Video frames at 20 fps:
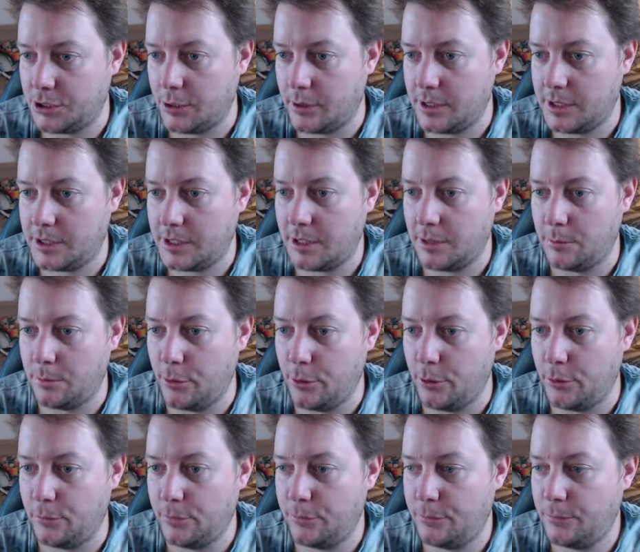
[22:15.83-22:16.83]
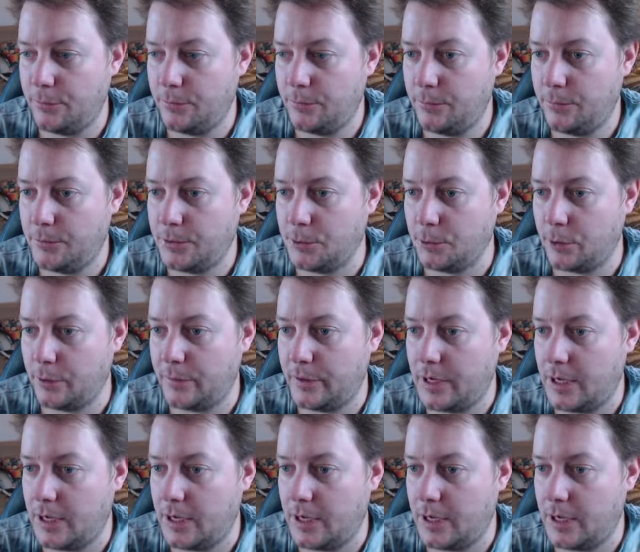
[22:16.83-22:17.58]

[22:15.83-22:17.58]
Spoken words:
So this can move sort of